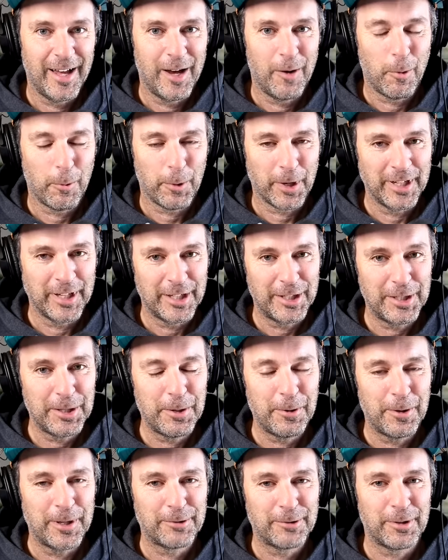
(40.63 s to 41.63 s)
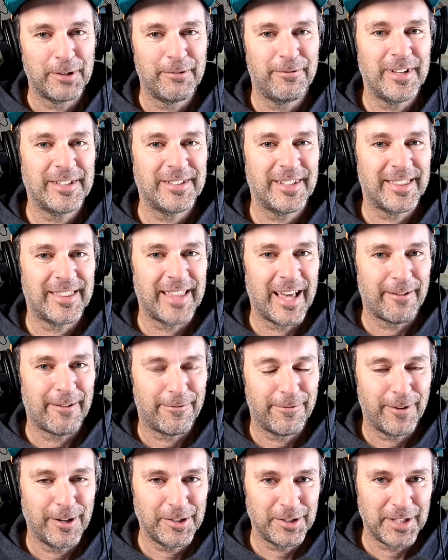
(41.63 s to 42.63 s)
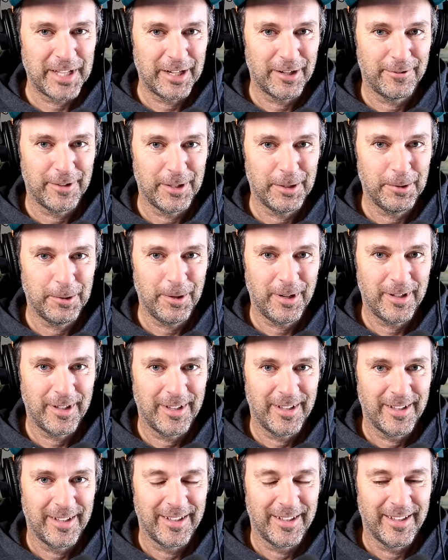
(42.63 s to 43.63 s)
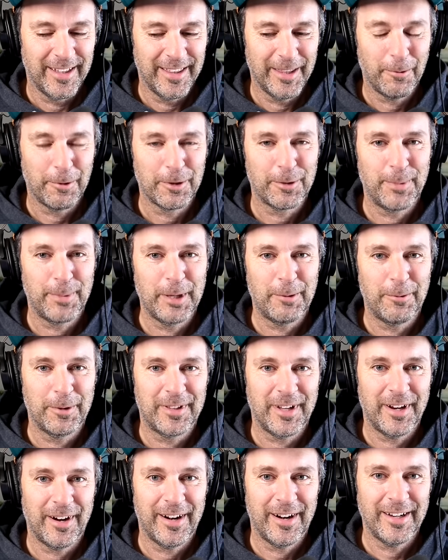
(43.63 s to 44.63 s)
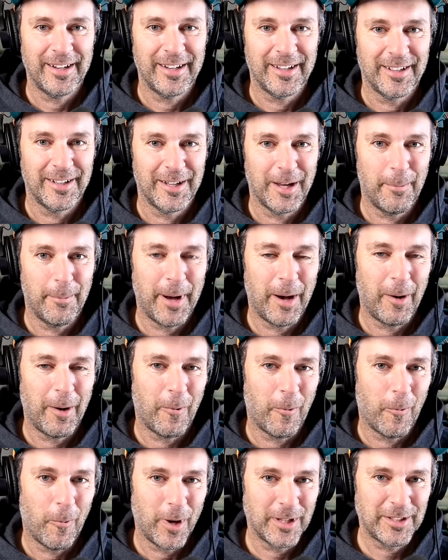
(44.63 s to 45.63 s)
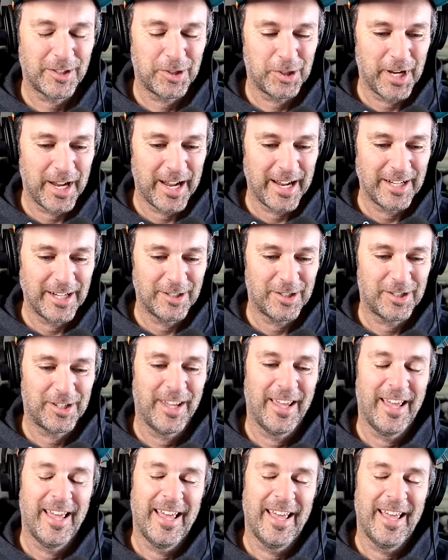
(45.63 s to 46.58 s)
What we're going to do is revisit that first interview, and then we'll speak with Darren about what's changed